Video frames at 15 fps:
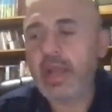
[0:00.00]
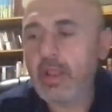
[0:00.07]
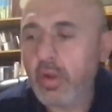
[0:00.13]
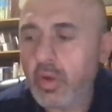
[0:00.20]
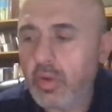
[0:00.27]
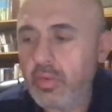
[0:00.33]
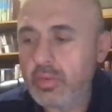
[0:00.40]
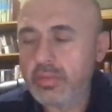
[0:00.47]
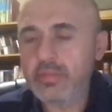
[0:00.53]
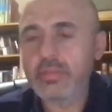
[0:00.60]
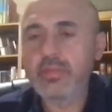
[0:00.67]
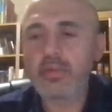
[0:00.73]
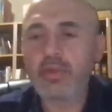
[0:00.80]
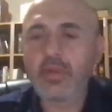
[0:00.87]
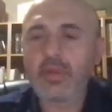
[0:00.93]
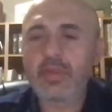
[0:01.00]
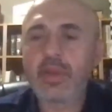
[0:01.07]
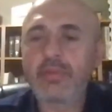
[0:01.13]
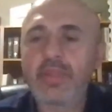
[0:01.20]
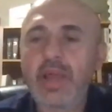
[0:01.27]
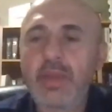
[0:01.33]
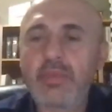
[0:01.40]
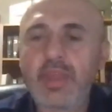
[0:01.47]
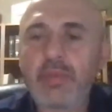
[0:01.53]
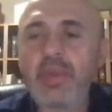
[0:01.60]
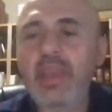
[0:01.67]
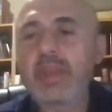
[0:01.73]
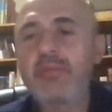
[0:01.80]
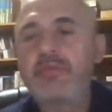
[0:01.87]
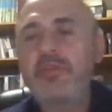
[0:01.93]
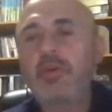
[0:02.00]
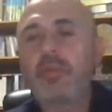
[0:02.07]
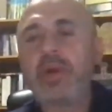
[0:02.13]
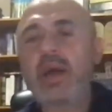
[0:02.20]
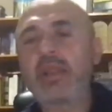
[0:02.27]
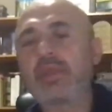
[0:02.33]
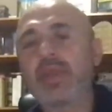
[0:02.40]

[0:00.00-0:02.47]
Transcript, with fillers: I know sometimes I make him feel bad